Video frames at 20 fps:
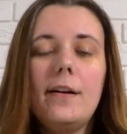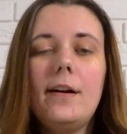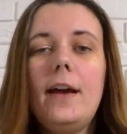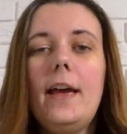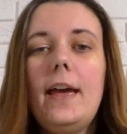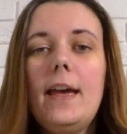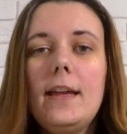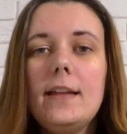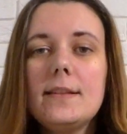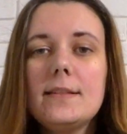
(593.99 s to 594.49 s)

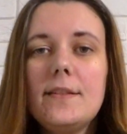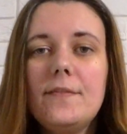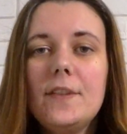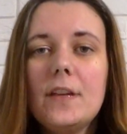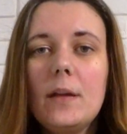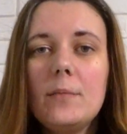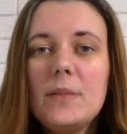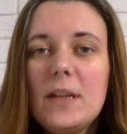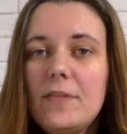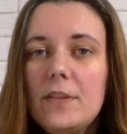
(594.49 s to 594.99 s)
And
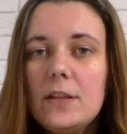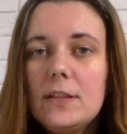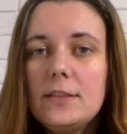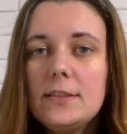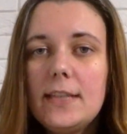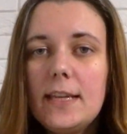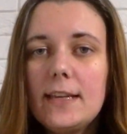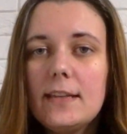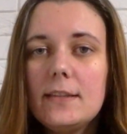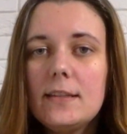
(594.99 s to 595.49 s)
something I'm
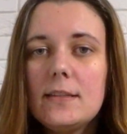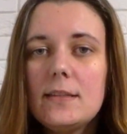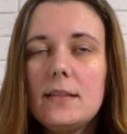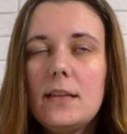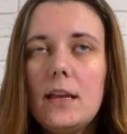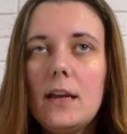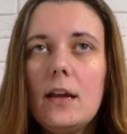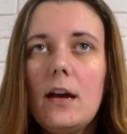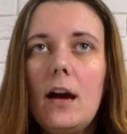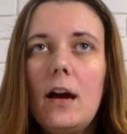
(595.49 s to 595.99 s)
definitely taking this
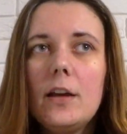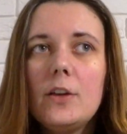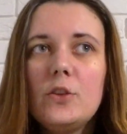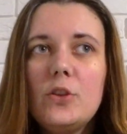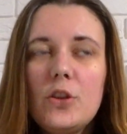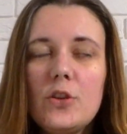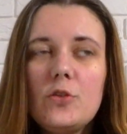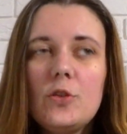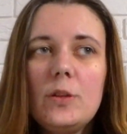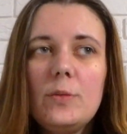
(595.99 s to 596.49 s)
year, I
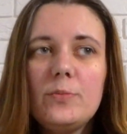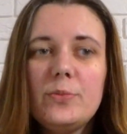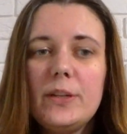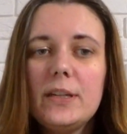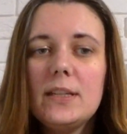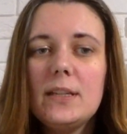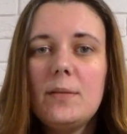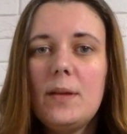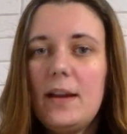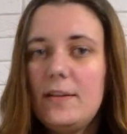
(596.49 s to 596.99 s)
usually
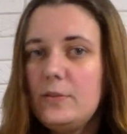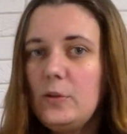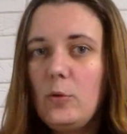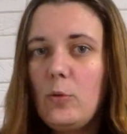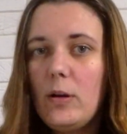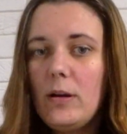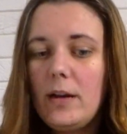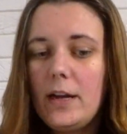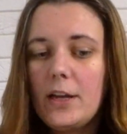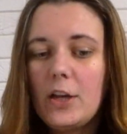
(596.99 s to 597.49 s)
bring them
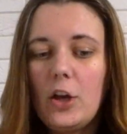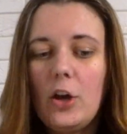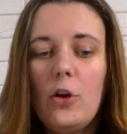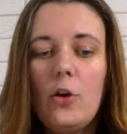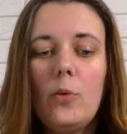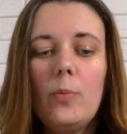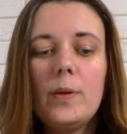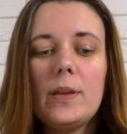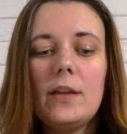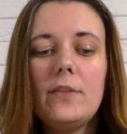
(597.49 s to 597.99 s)
everywhere I
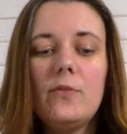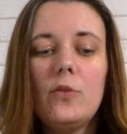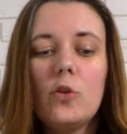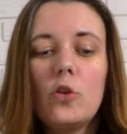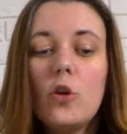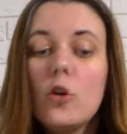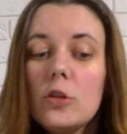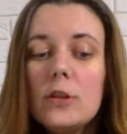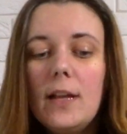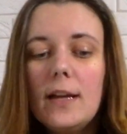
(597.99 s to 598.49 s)
go, but I
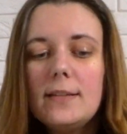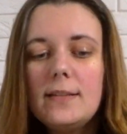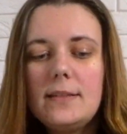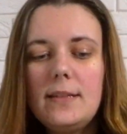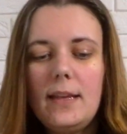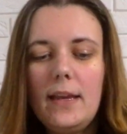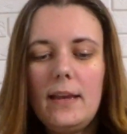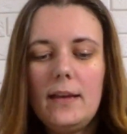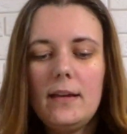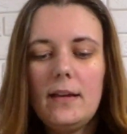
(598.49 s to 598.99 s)
forgot last
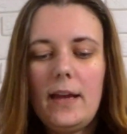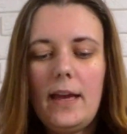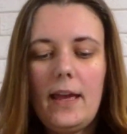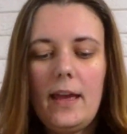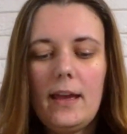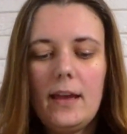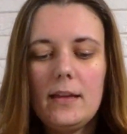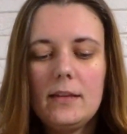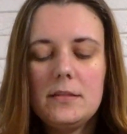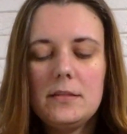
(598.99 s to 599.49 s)
year
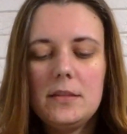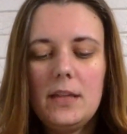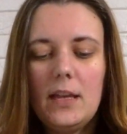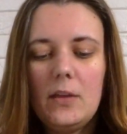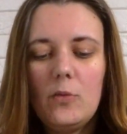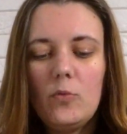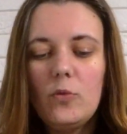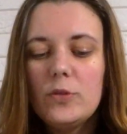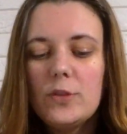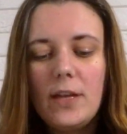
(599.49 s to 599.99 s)
and
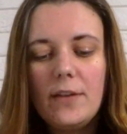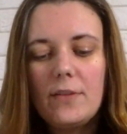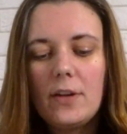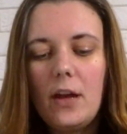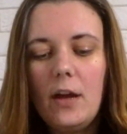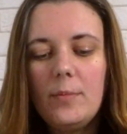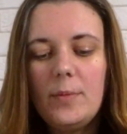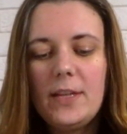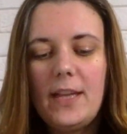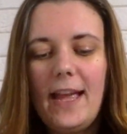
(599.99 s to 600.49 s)
they would have
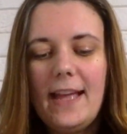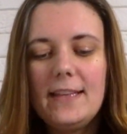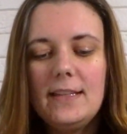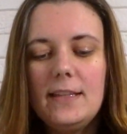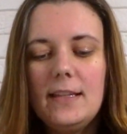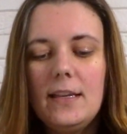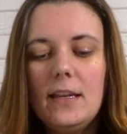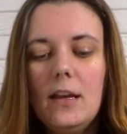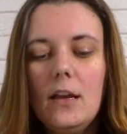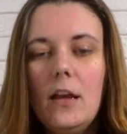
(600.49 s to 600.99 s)
come in
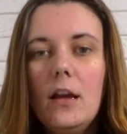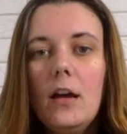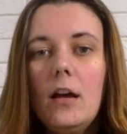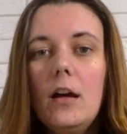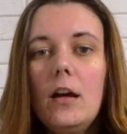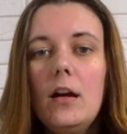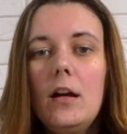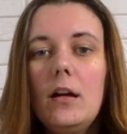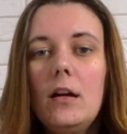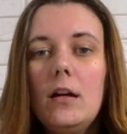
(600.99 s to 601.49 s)
handy.
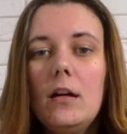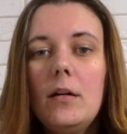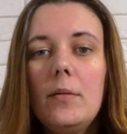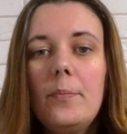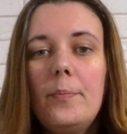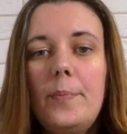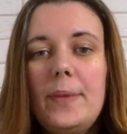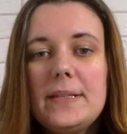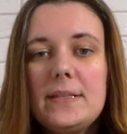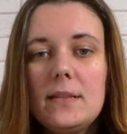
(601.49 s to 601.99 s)
are
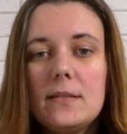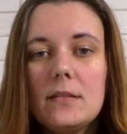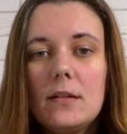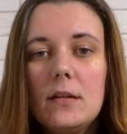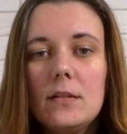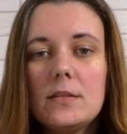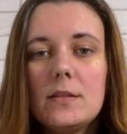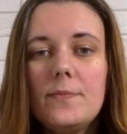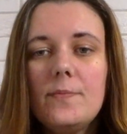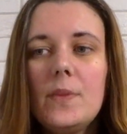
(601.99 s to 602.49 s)
business
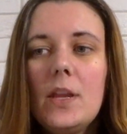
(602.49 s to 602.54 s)
cards.